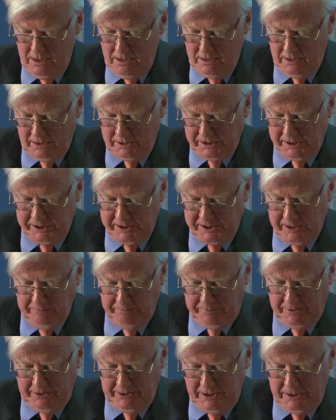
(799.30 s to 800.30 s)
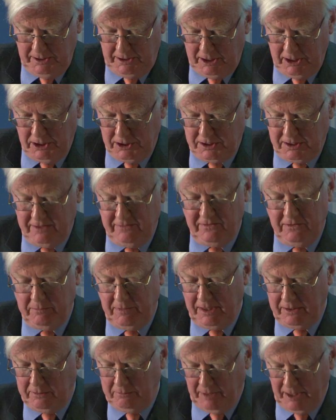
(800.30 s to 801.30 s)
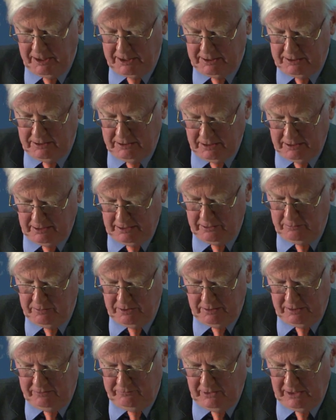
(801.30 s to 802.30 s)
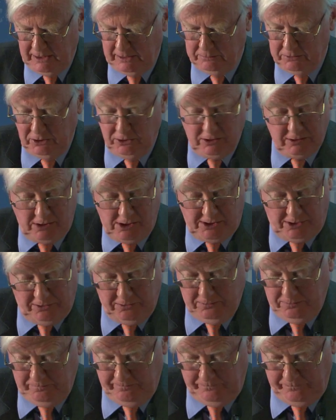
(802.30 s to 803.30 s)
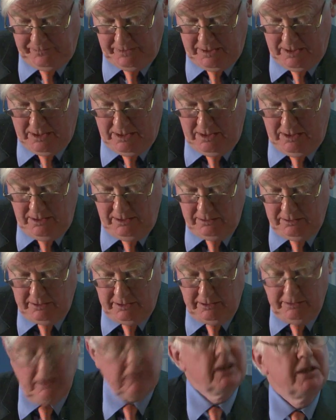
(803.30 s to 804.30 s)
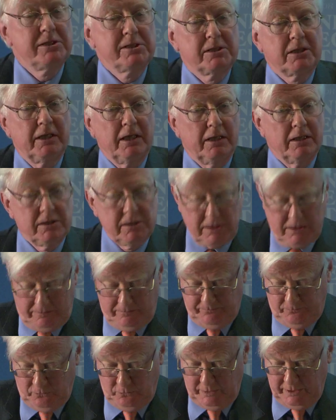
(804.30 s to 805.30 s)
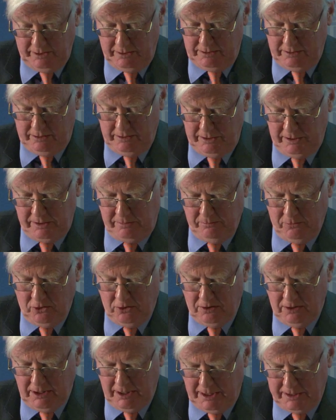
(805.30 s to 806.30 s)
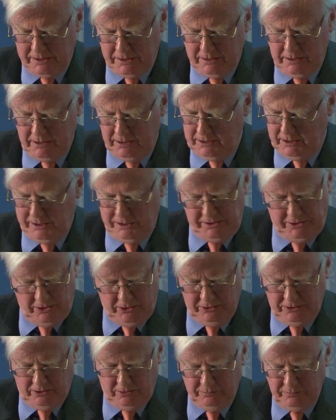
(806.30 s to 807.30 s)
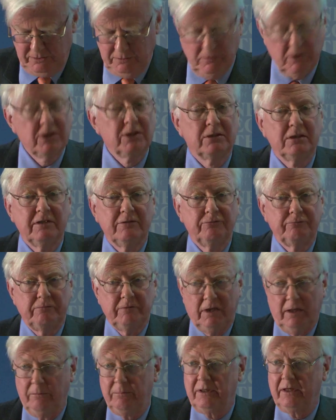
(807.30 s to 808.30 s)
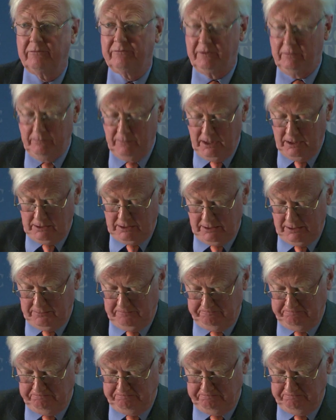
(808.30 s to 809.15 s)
That's a simple indication of the mathematical argument developed long ago that in this case, where there is moral hazard, it is not optimal to have a perfect market.